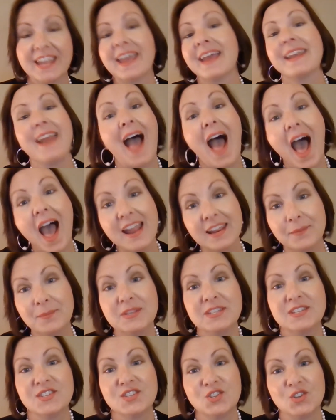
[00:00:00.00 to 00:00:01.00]
and I am a
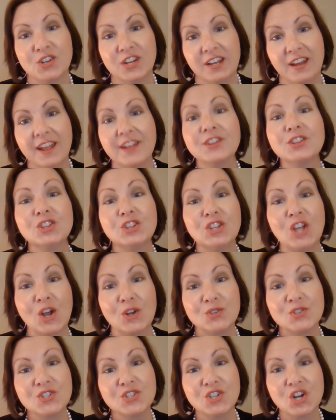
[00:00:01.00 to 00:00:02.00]
student at Lone
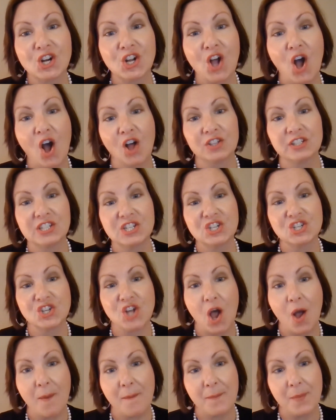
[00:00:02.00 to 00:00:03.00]
Star
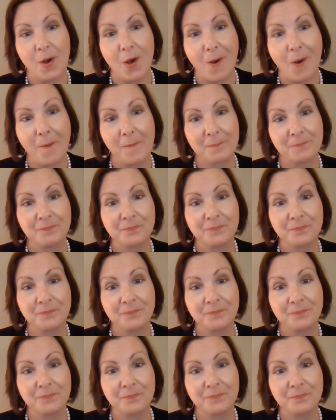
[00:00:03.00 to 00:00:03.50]
College-Tomball.